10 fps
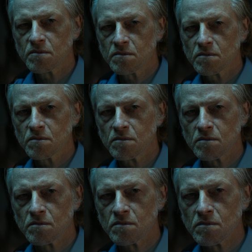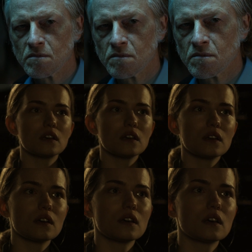jail.
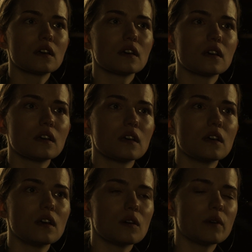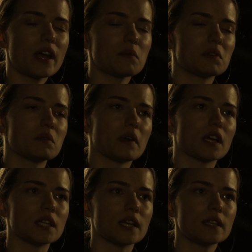Later, Roscoe confronts Jack
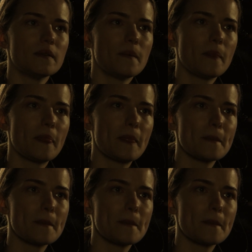about his past,